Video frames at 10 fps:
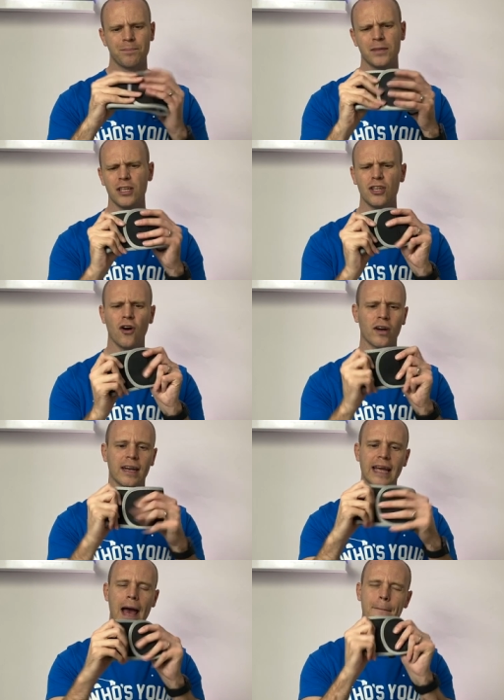you're not gonna
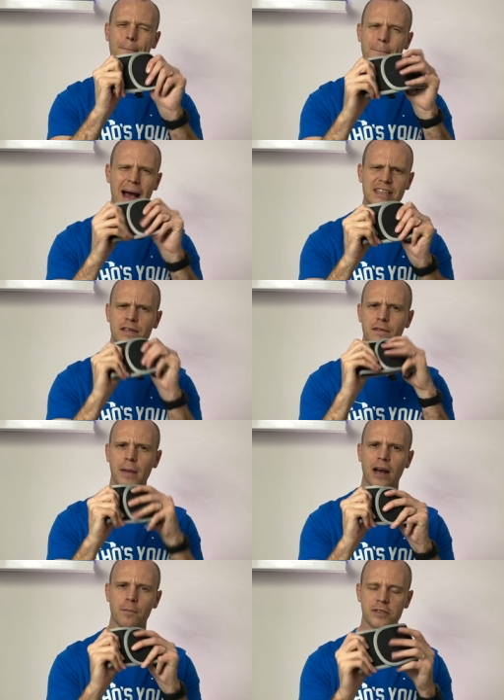get a massive
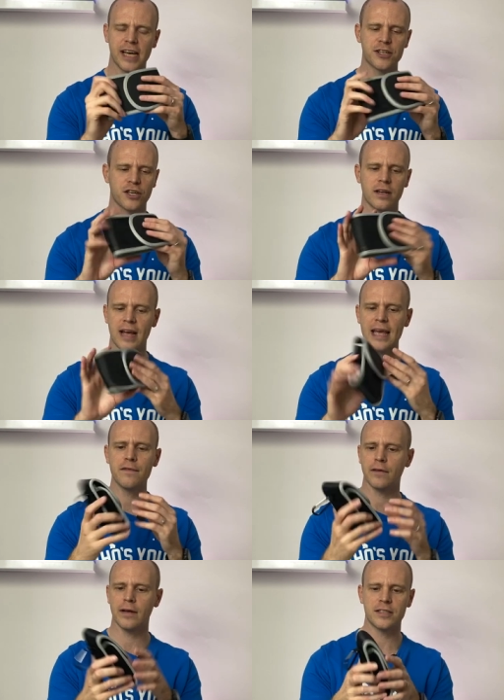amount of protection,
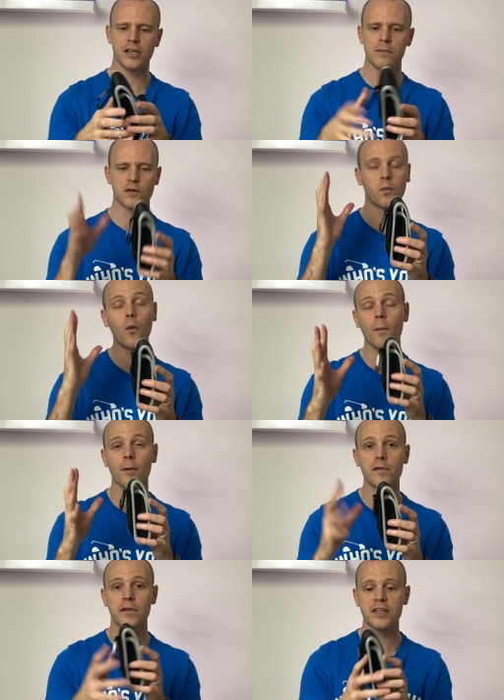either in terms of
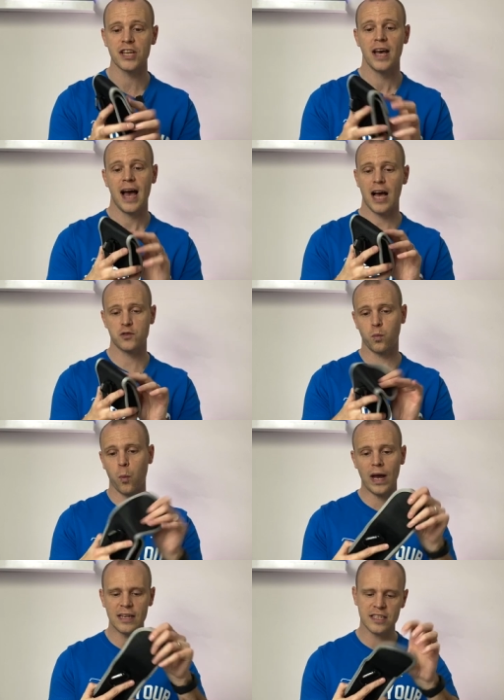waterproofness, as
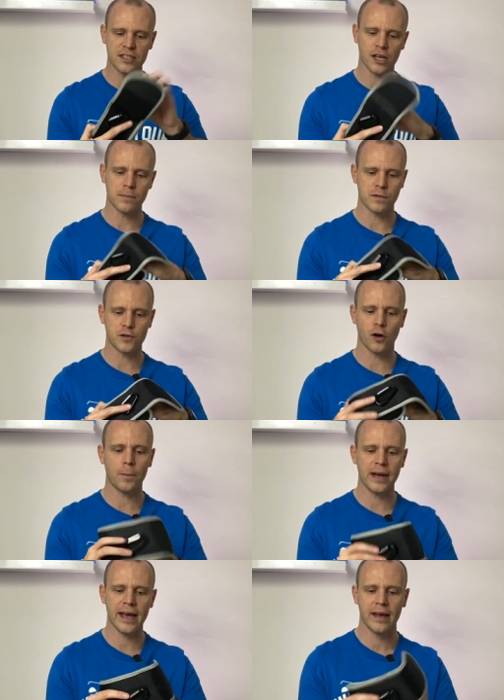well as in terms of
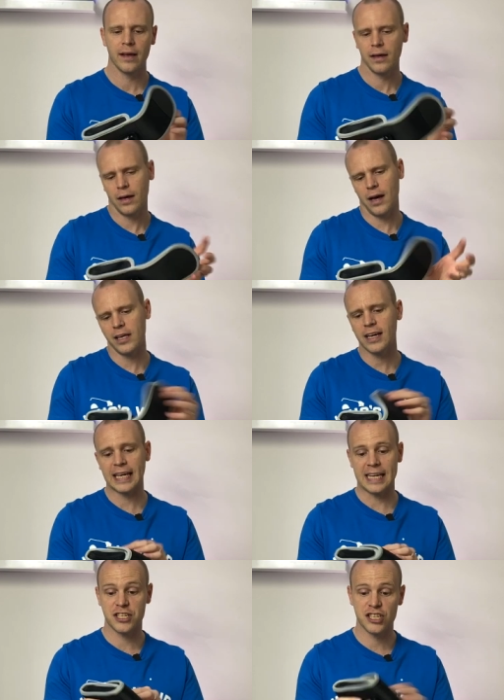dropping it. Uh, you're gonna
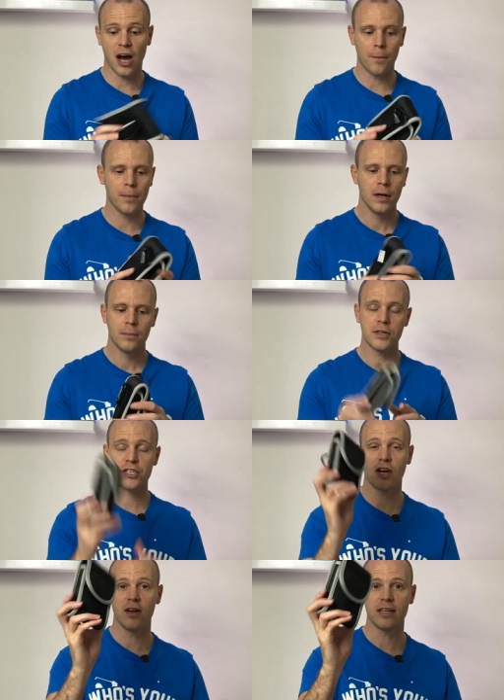get some, but
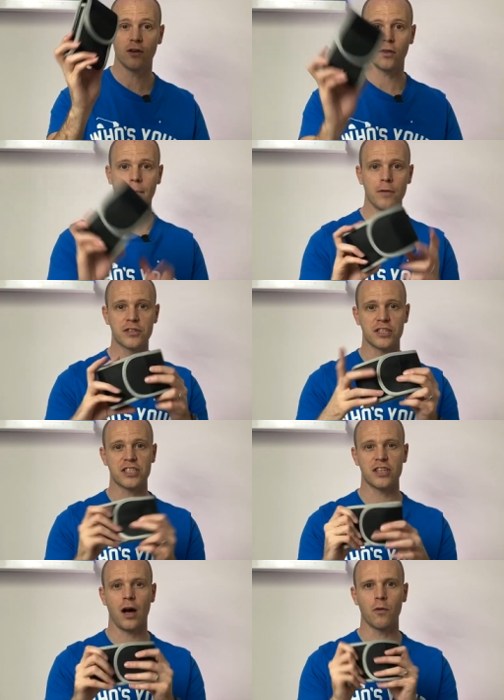certainly not the most because
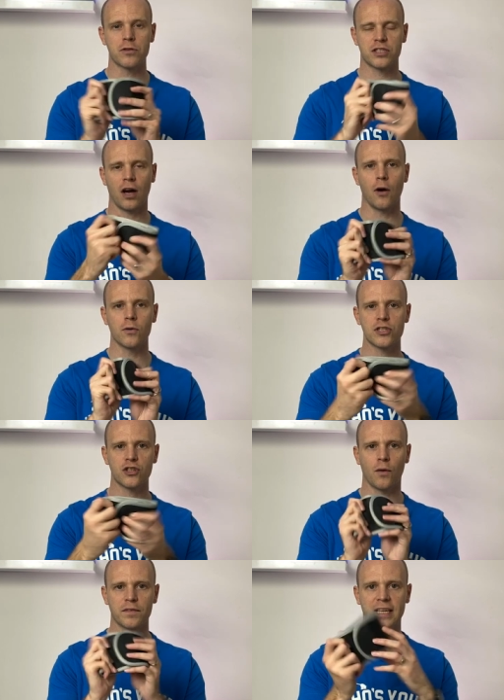it's an old style
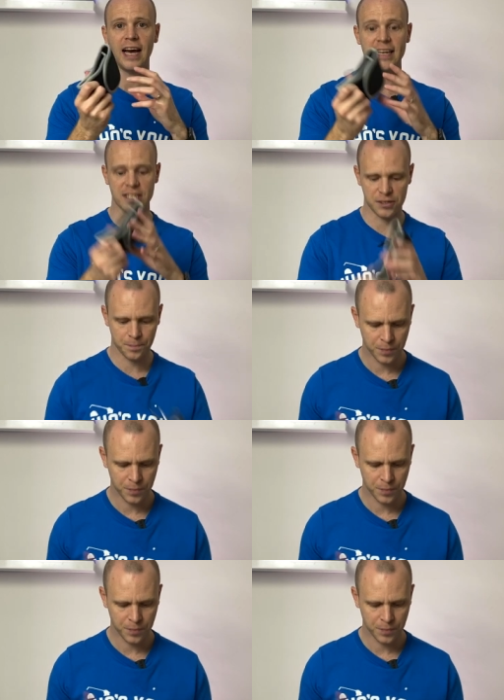soft case.